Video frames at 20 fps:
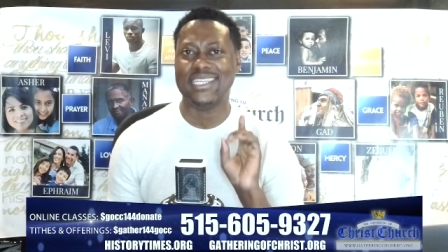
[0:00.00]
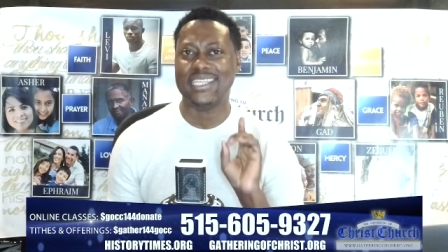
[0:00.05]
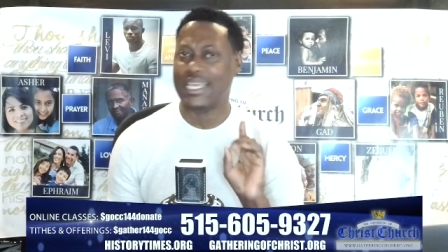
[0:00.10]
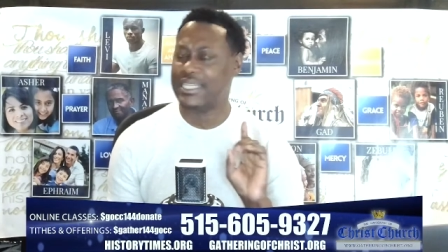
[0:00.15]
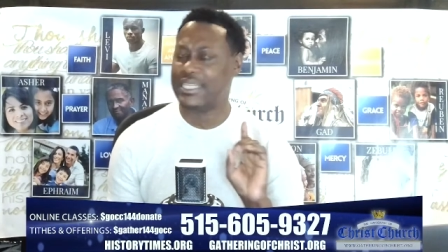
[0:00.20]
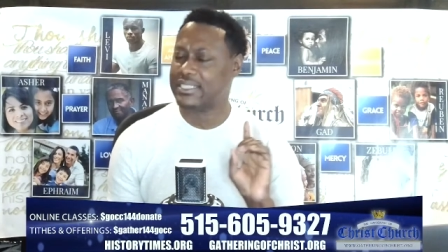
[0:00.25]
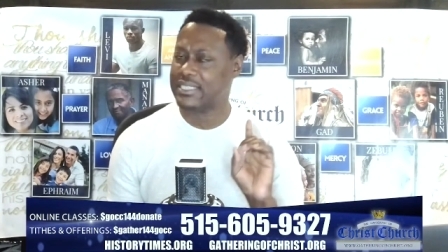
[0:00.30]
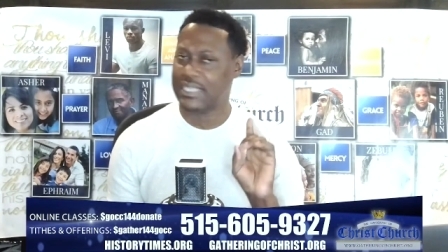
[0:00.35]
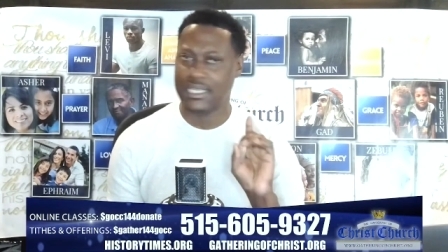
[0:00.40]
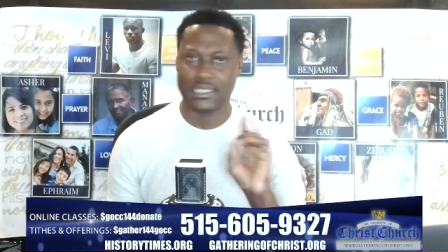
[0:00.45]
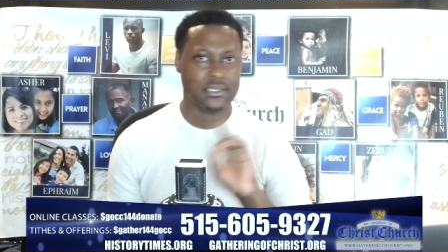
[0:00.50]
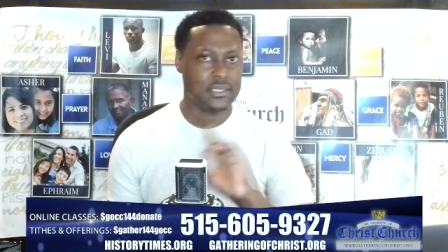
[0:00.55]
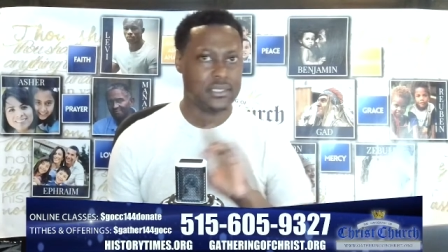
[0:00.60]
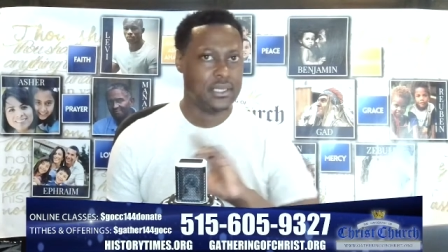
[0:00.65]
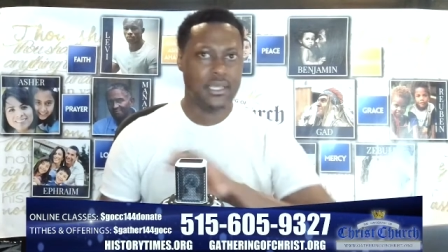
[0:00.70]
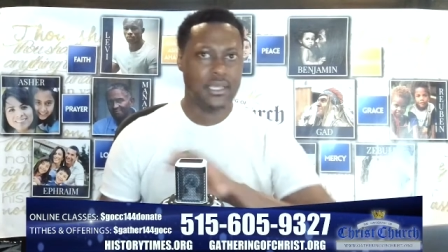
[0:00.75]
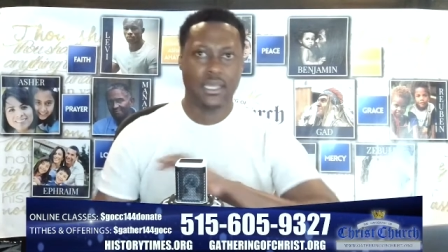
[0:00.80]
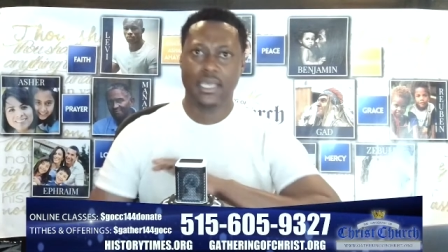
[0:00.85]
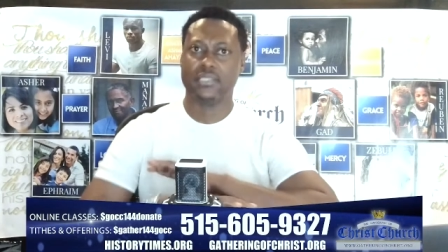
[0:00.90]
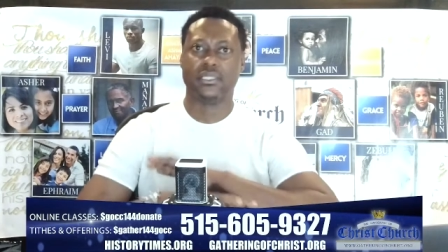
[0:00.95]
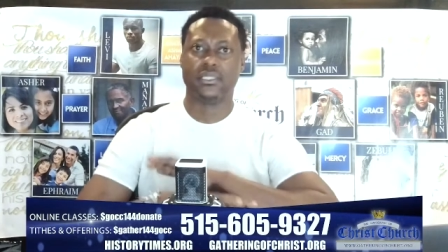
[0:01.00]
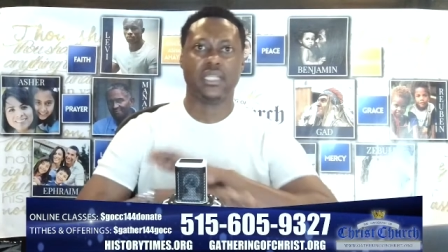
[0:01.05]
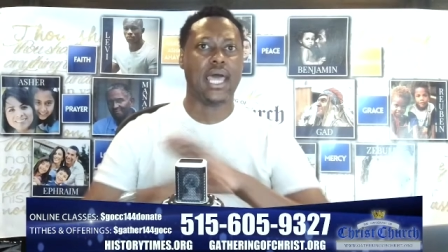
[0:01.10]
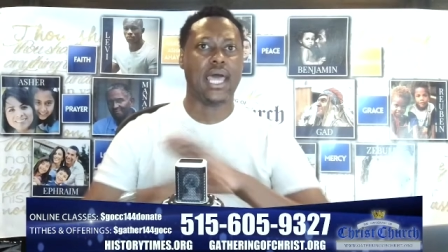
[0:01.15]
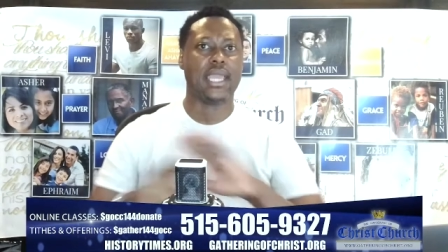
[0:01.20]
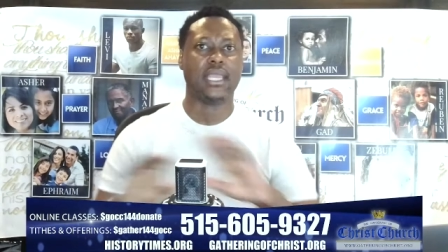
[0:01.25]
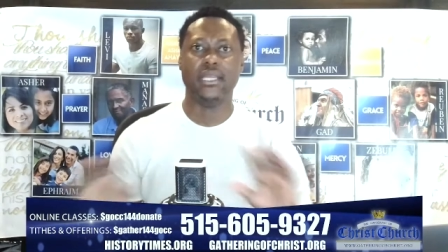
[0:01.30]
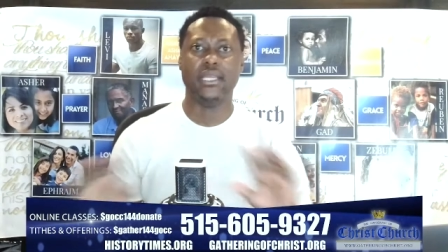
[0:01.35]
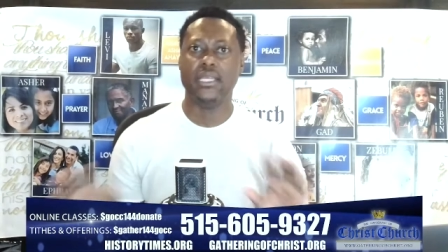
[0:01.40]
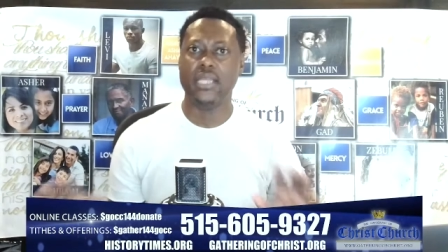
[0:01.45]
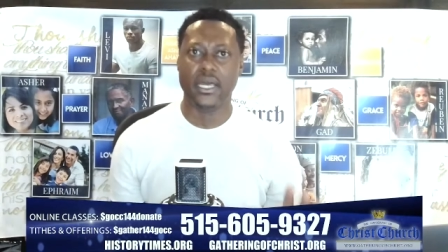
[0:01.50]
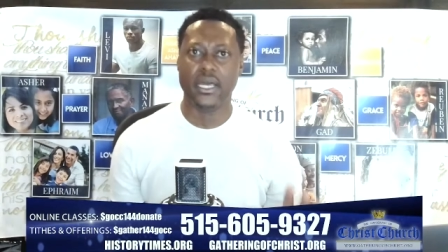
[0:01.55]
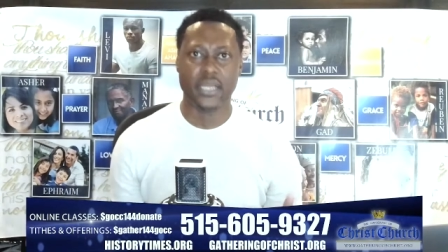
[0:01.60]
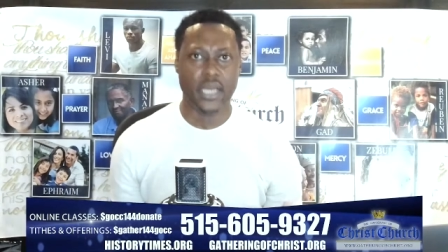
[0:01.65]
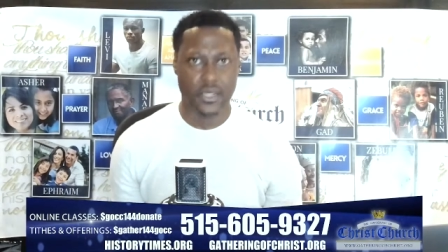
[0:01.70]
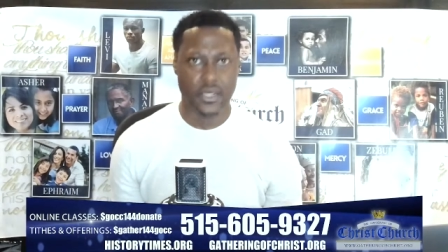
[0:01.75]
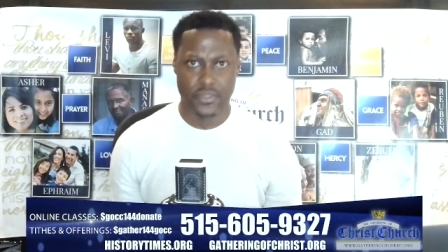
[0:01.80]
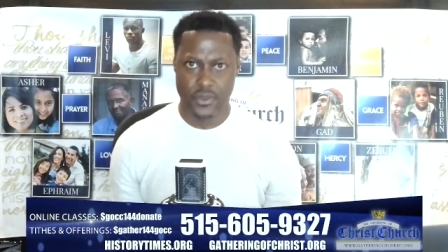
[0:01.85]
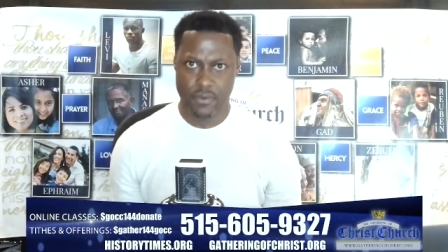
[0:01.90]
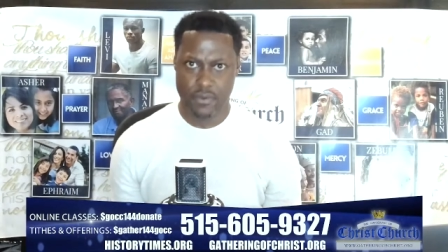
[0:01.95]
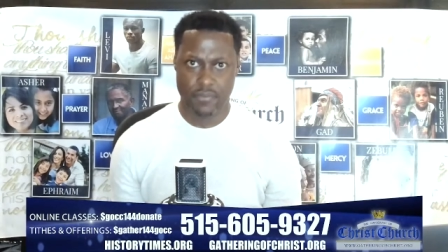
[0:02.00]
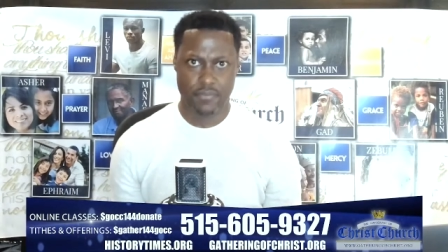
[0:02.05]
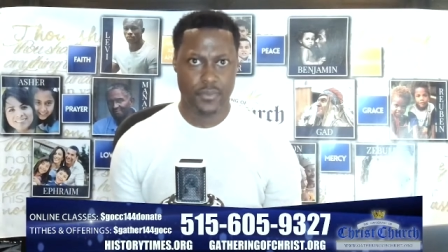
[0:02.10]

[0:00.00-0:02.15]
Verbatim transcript: is, is, is like none other.